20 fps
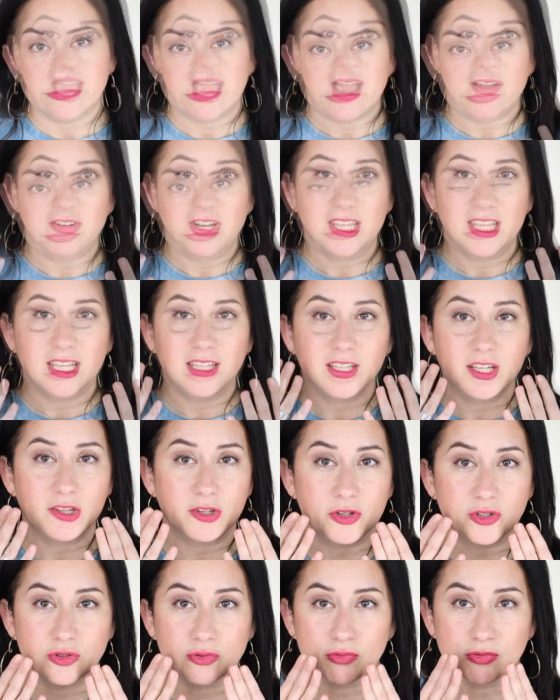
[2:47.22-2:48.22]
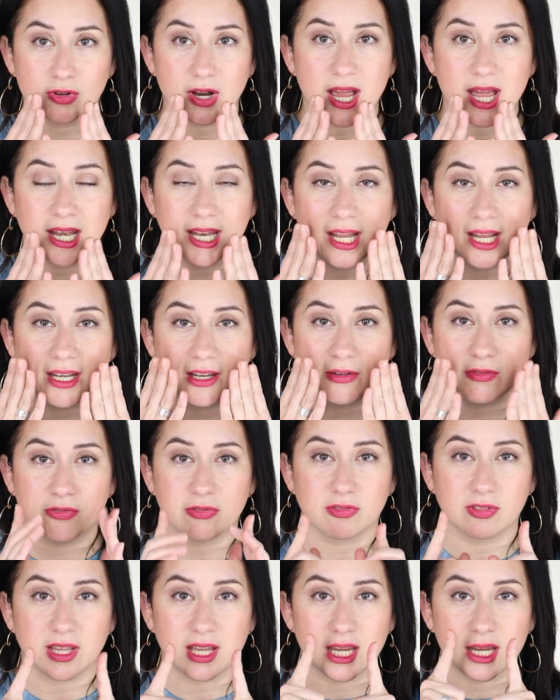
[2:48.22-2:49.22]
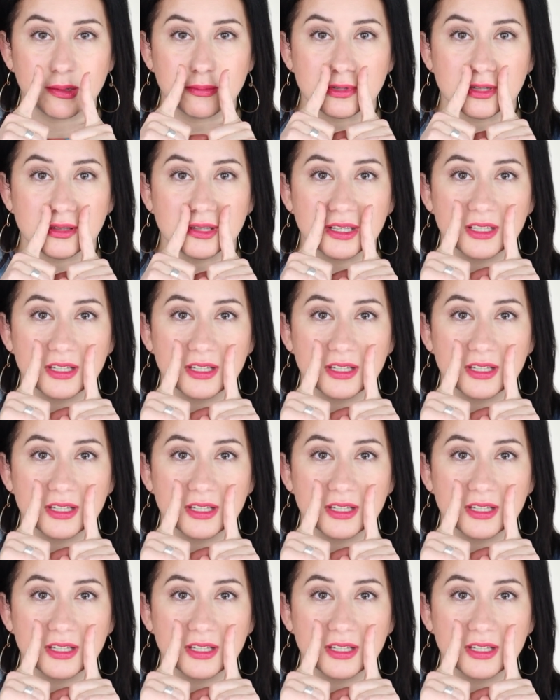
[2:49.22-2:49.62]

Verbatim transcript: Everything that looked red and inflamed,